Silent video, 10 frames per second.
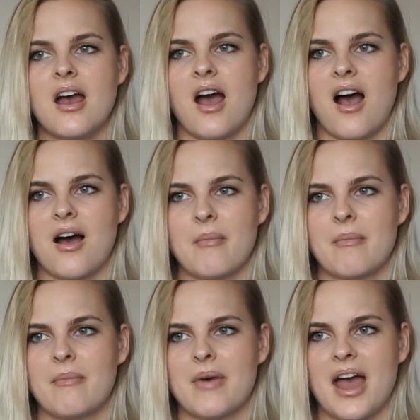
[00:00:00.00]

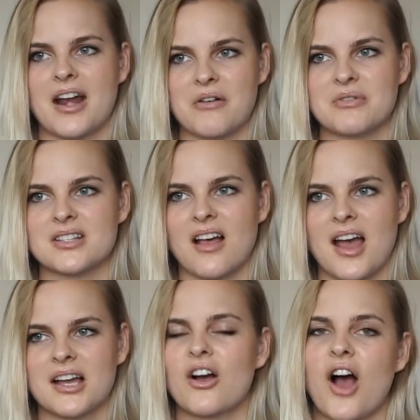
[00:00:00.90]
and I was
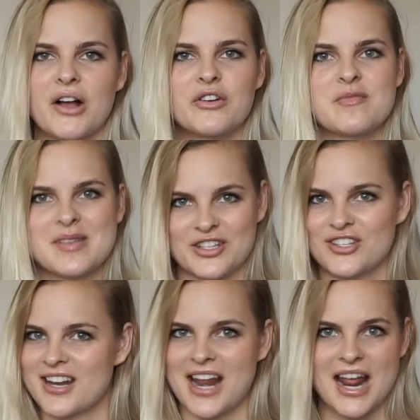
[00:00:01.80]
like, I could have binged
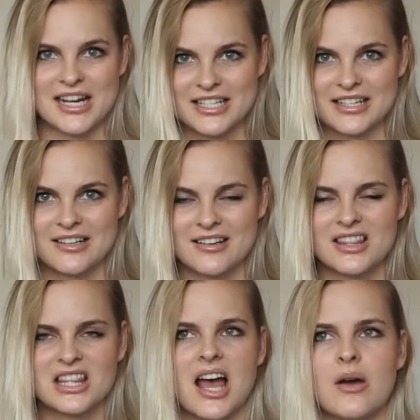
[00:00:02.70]
today, I didn't.
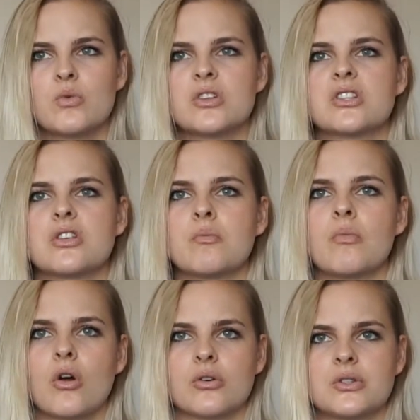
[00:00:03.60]
That was the
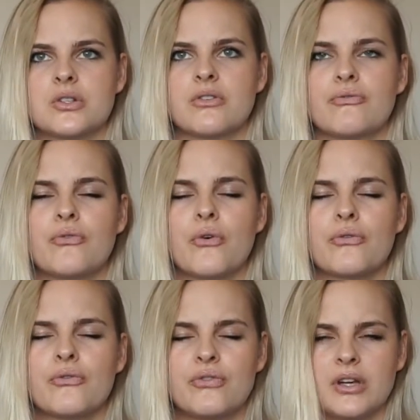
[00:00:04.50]
most
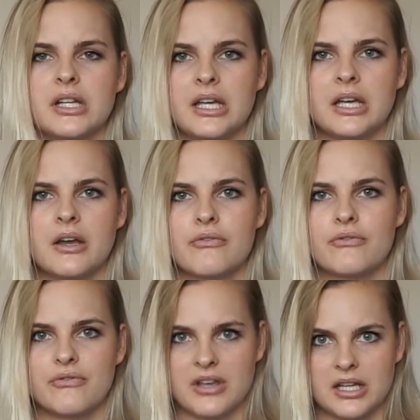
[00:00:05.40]
fulfilling
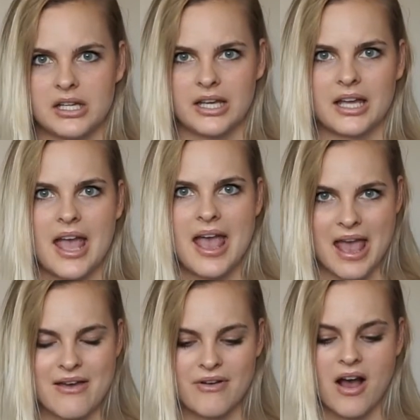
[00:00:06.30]
feeling
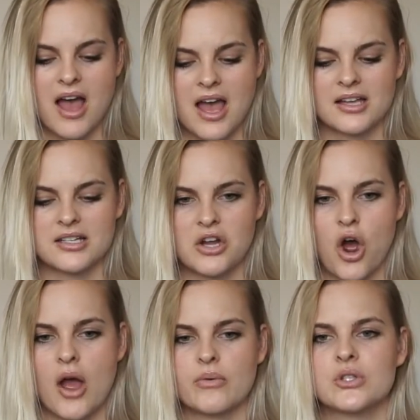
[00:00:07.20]
ever, and
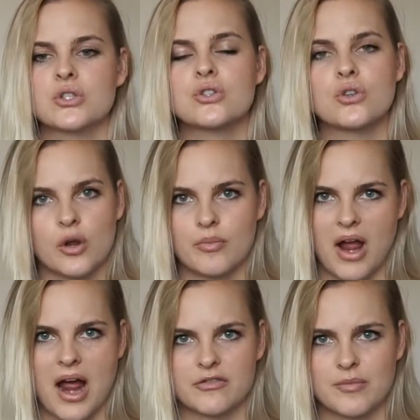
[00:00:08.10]
I was so
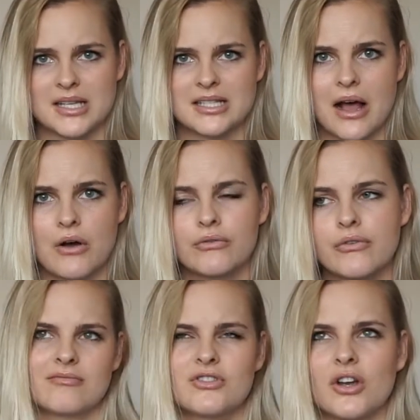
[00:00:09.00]
proud of myself.
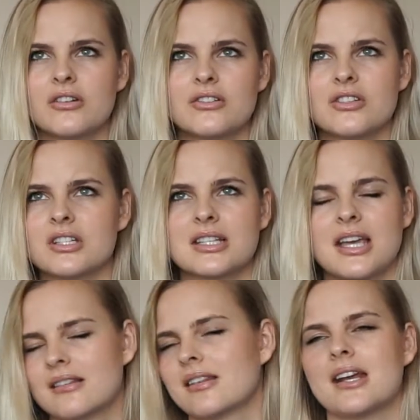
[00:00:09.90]
Don't just
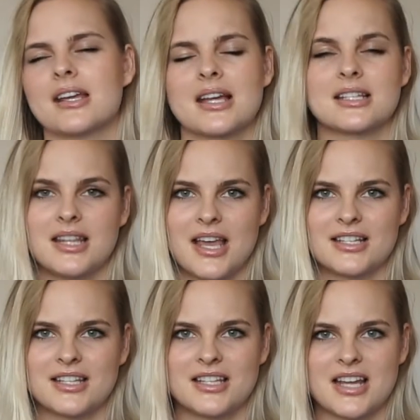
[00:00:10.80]
let it get to the end
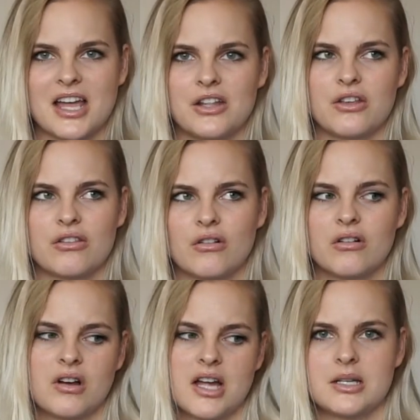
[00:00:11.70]
of the day and you thought,
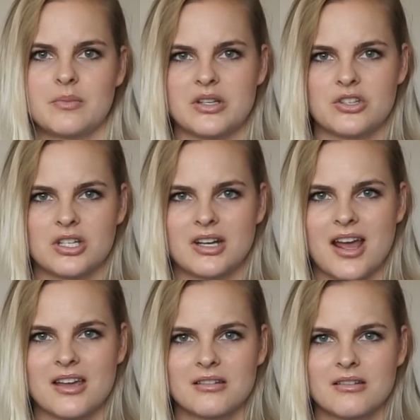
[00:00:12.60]
I didn't binge
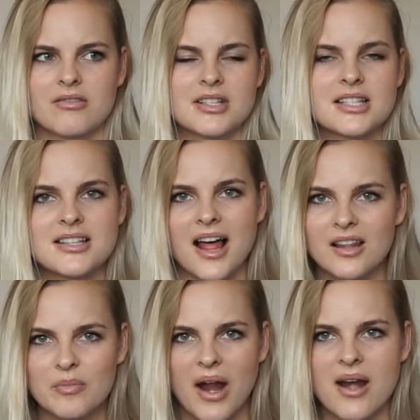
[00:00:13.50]
today.
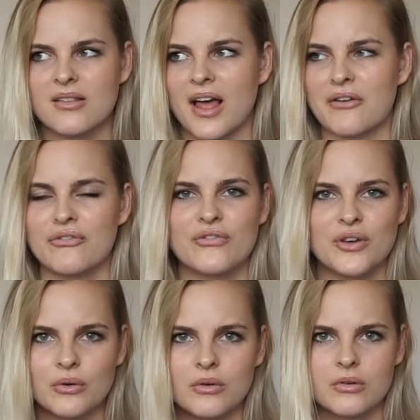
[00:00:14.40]
Celebrate it, like
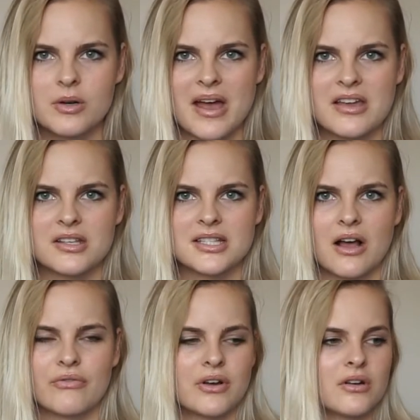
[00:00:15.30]
feel good about
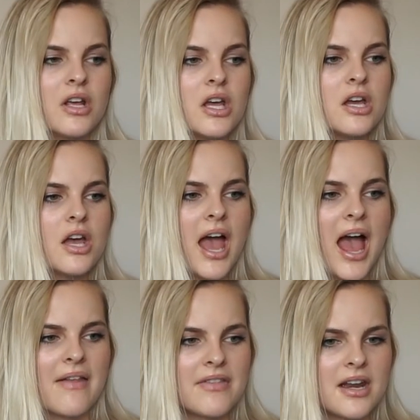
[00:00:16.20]
yourself, and
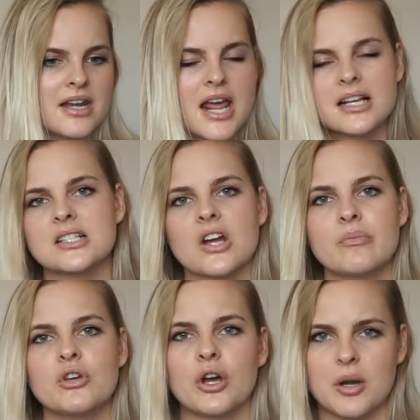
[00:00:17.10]
then next
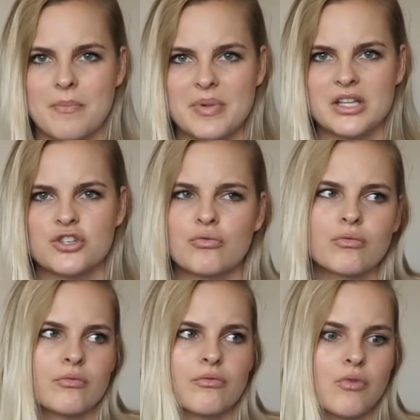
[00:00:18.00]
time you go to binge,
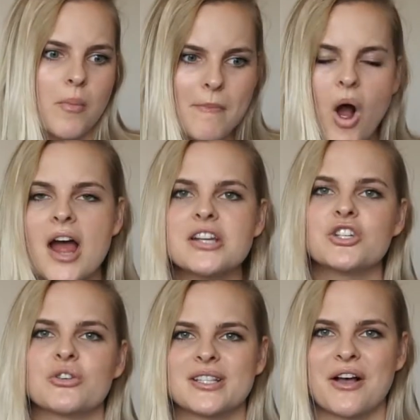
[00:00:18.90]
remind
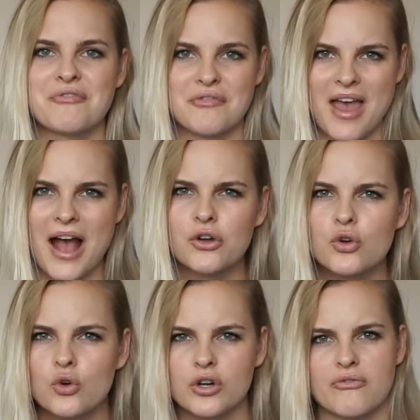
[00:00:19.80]
yourself of how
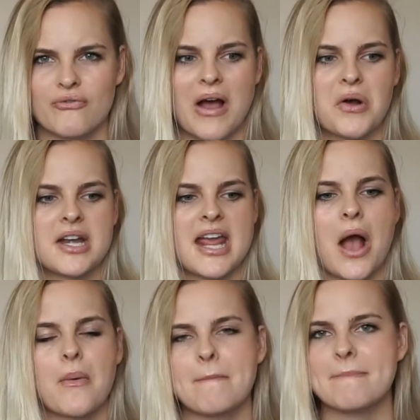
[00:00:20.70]
good it felt and
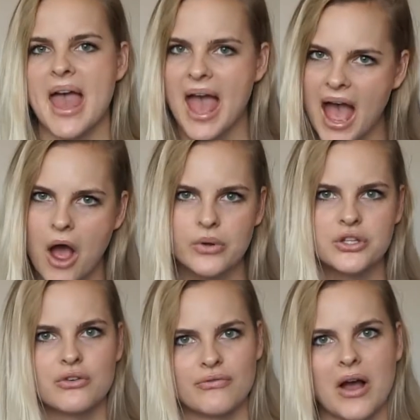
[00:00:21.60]
how empowered
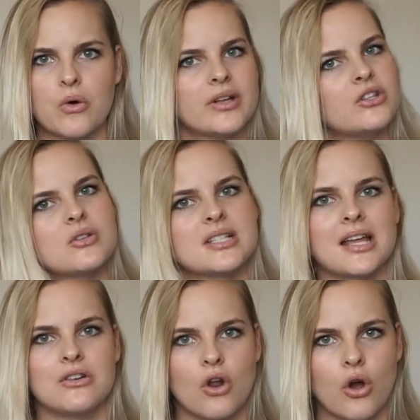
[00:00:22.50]
you felt when you
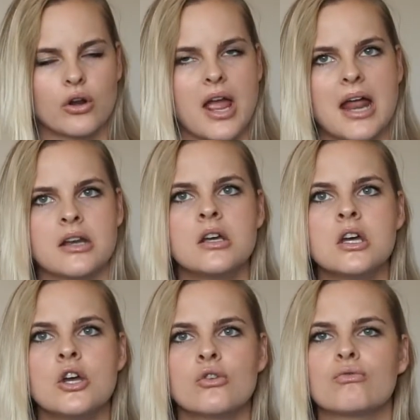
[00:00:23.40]
said no, and
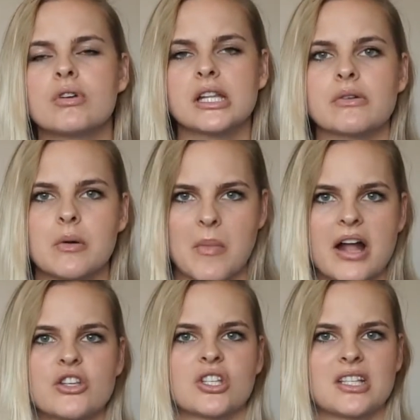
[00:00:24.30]
really
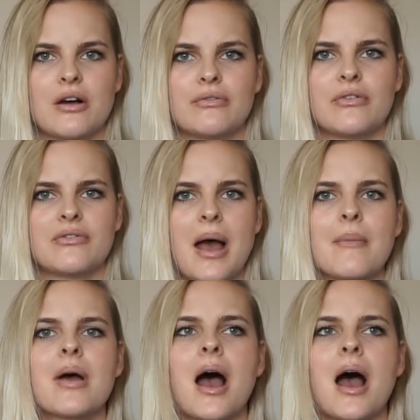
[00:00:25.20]
remind yourself of that